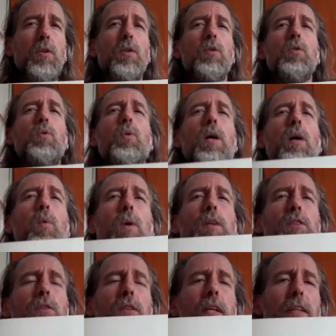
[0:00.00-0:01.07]
do I
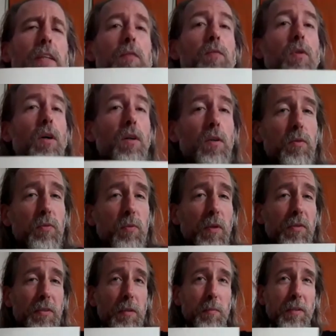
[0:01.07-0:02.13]
want to get involved
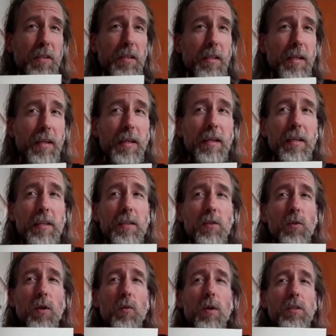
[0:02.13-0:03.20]
with TPLA?
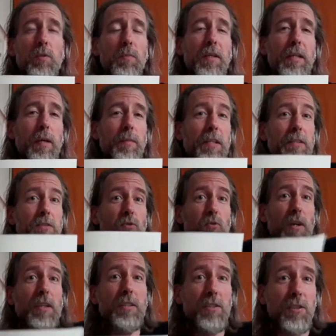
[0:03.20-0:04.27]
Do I want to become an
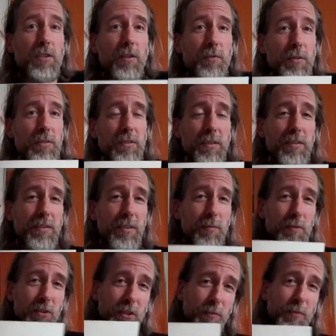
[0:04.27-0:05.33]
instructor of the system
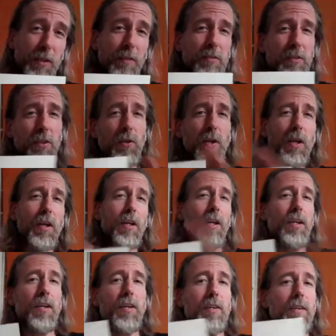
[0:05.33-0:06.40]
sometimes? So
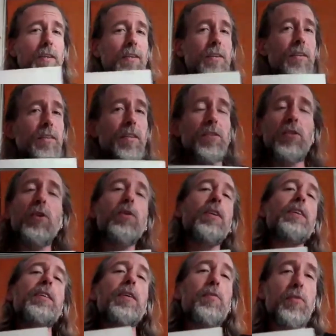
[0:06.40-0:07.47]
these are
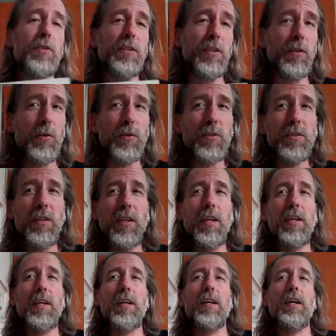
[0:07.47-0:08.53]
totally different goals
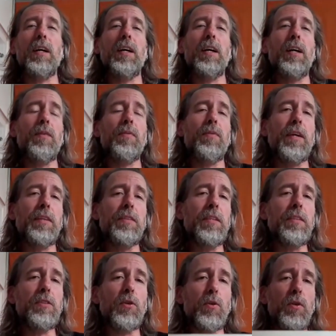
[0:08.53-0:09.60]
that
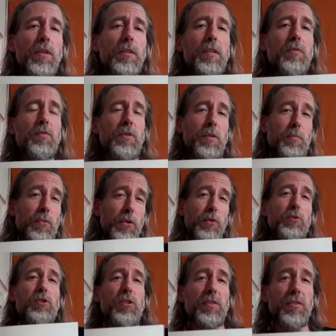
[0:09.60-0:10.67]
need totally different
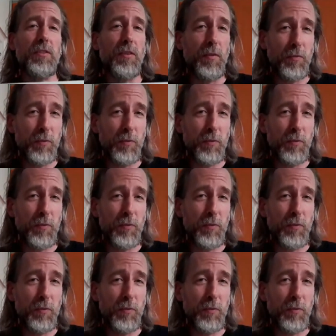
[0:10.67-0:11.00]
approaches, of